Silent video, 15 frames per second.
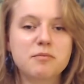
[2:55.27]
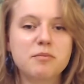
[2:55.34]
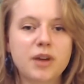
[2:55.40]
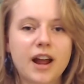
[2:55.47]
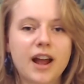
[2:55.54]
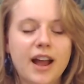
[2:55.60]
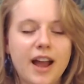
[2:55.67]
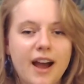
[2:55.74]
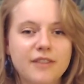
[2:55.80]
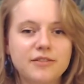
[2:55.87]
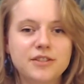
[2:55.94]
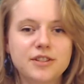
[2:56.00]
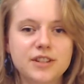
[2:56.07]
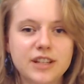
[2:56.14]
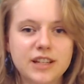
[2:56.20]
but I have
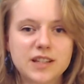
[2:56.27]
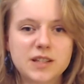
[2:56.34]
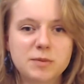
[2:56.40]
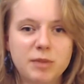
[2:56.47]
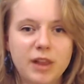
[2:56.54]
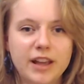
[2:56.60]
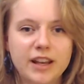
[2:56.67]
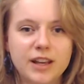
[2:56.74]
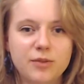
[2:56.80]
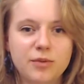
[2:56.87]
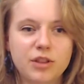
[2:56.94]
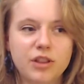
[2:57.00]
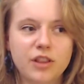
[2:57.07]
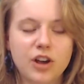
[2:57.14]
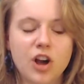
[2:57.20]
to explain it
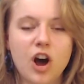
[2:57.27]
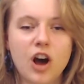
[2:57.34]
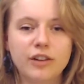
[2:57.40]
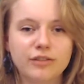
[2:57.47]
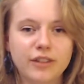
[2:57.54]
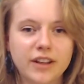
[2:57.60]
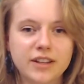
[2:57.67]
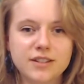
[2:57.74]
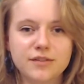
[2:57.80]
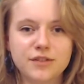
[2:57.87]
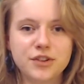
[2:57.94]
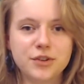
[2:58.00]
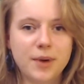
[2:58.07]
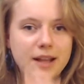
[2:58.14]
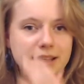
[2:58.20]
within the confines of
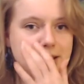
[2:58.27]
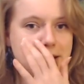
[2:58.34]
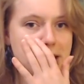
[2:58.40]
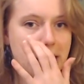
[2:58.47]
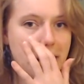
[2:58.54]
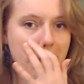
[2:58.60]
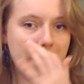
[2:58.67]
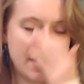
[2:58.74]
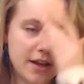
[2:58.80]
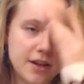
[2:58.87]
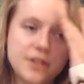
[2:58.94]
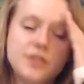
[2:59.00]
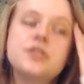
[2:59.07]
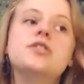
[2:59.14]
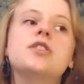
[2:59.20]
USD.
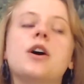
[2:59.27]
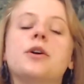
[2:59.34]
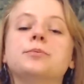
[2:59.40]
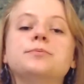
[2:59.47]
So